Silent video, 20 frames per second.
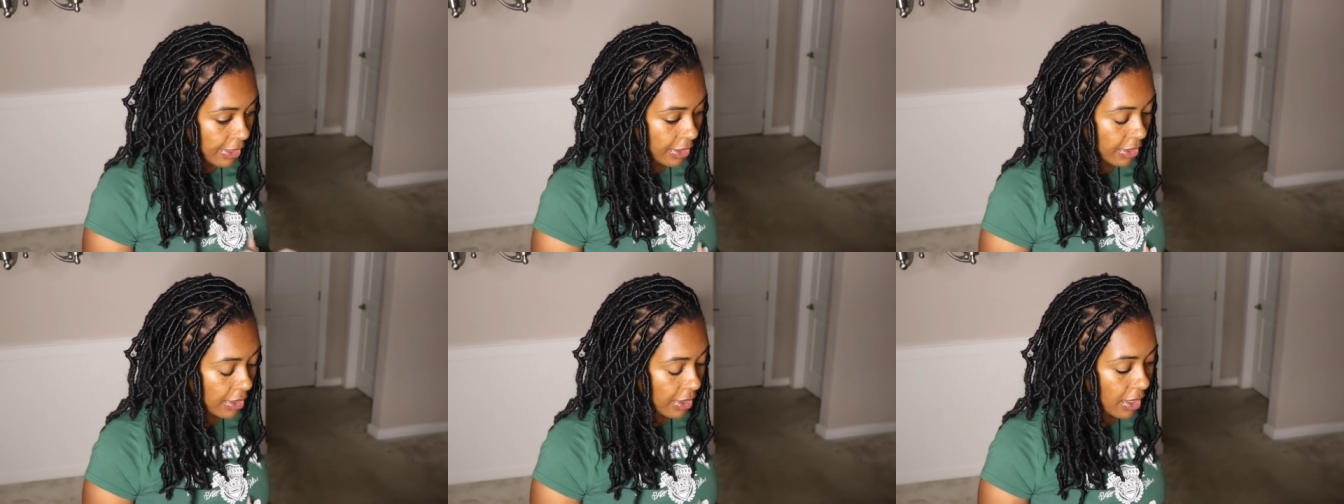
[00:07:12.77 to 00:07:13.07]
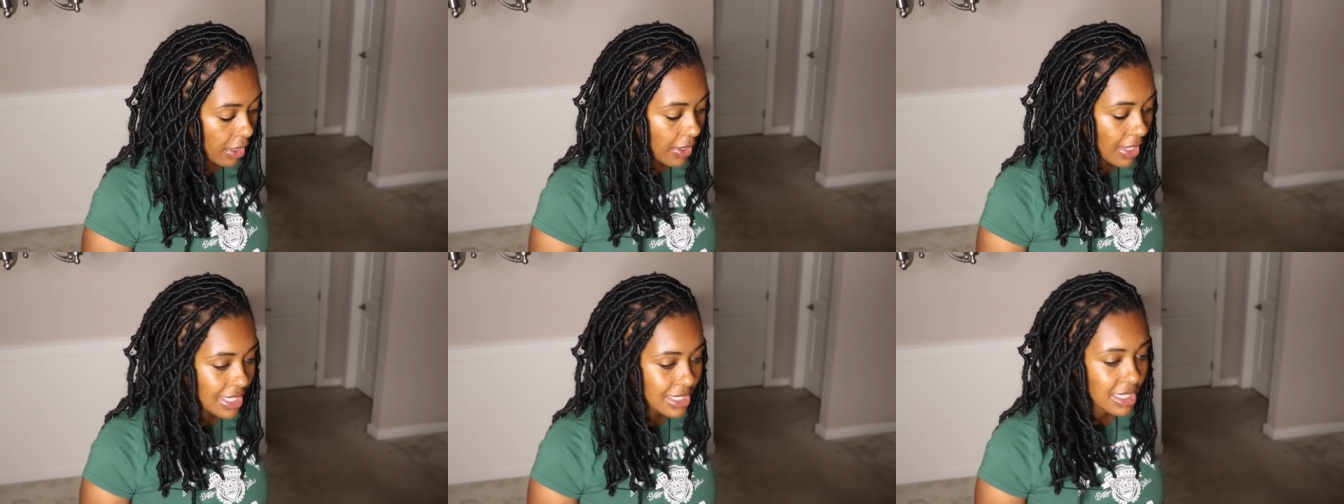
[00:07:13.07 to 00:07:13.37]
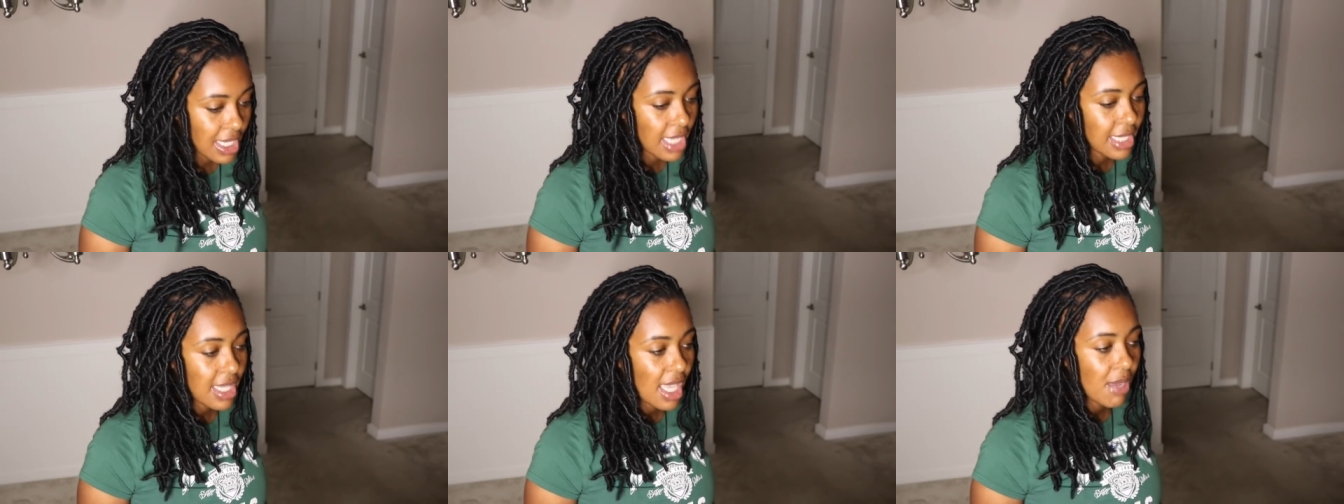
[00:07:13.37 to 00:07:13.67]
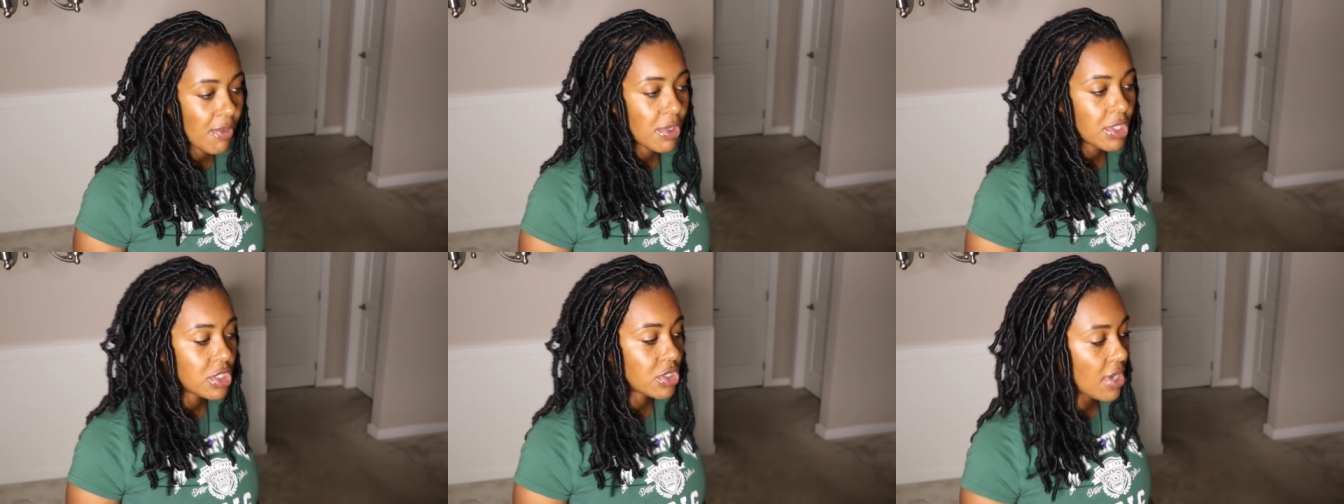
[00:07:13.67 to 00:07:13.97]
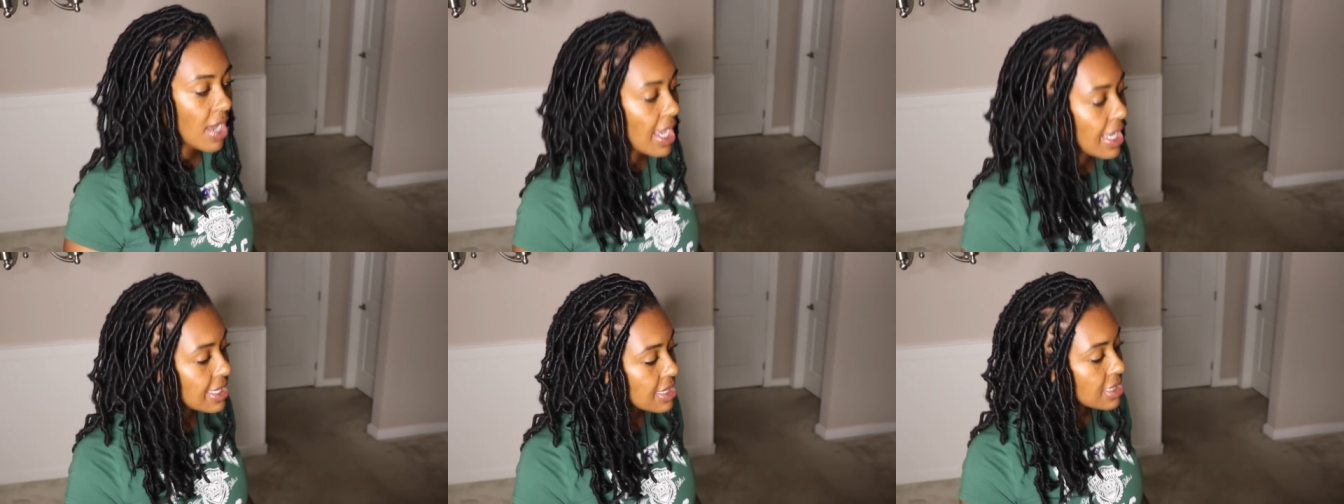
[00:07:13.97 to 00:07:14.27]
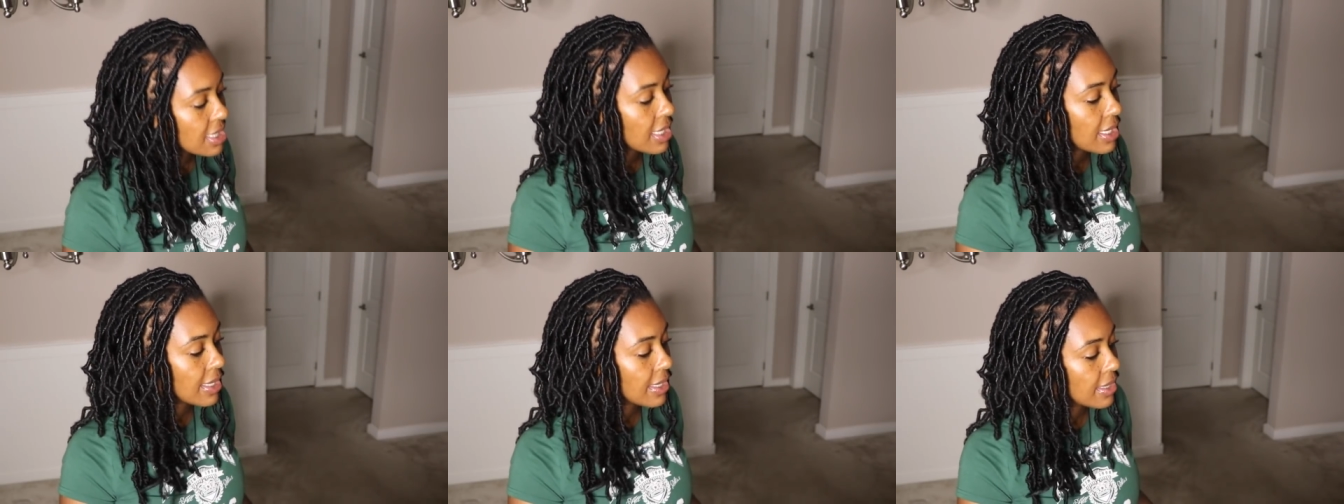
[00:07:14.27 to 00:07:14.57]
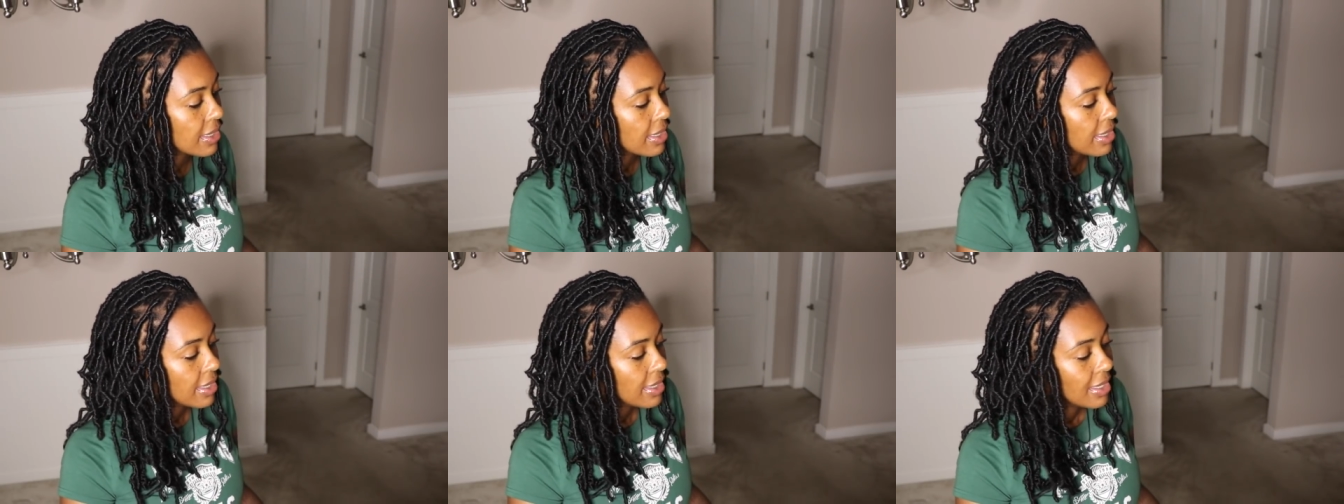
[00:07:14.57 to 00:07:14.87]
Girl, it's like they were trying
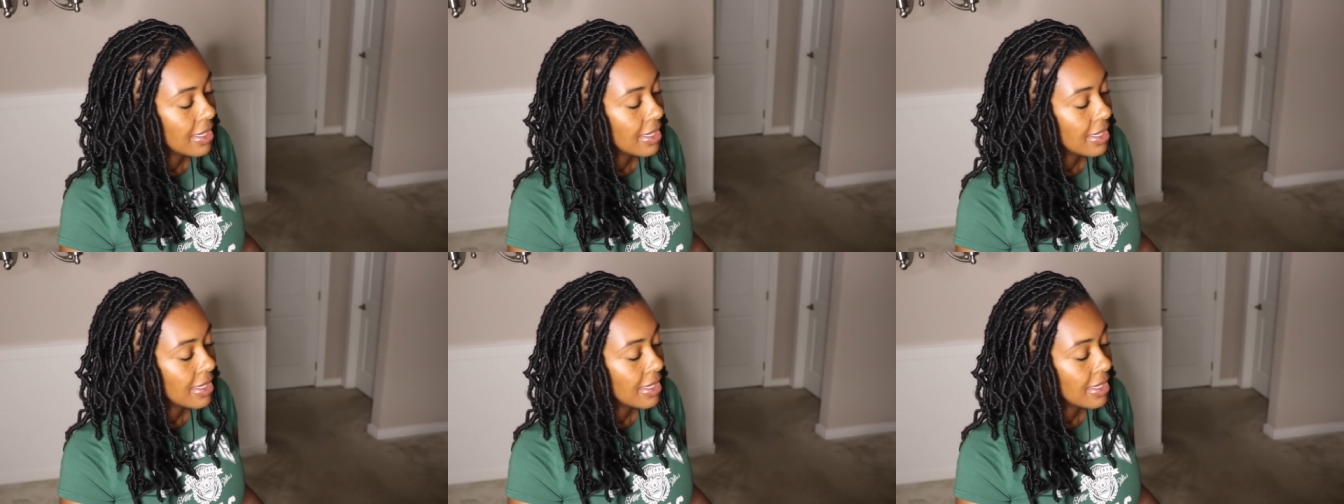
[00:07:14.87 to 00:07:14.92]
to,